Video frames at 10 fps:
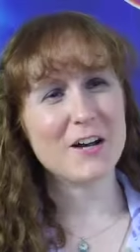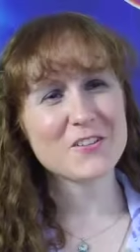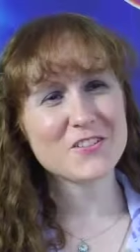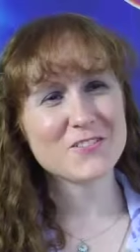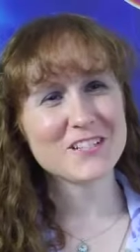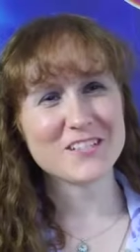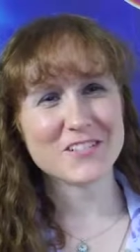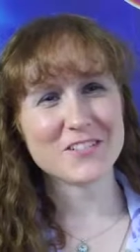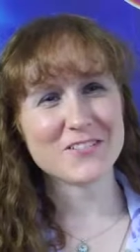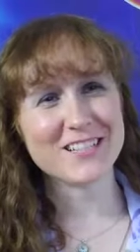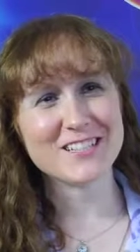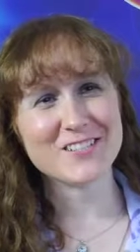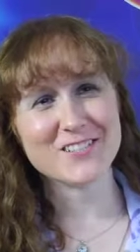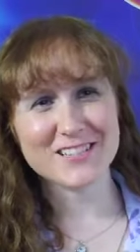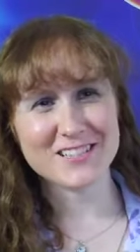How does your research fit
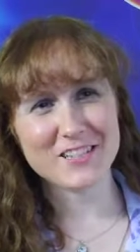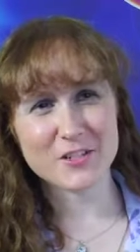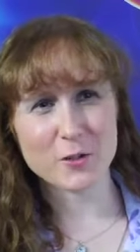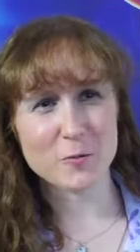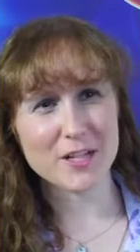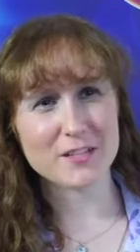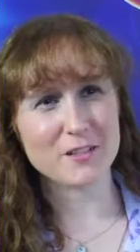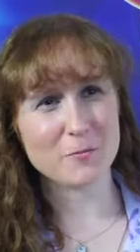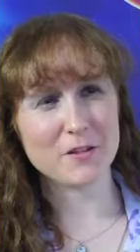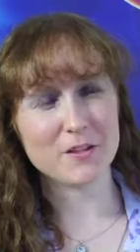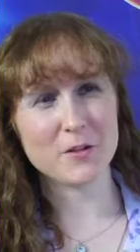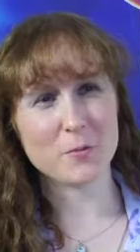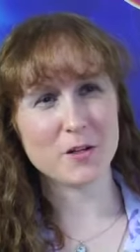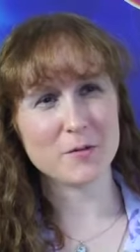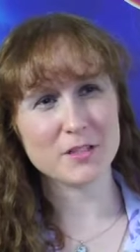into translational medicine within the
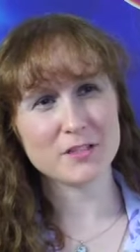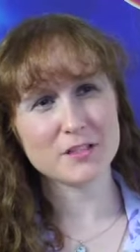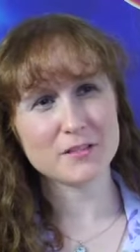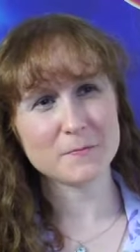department?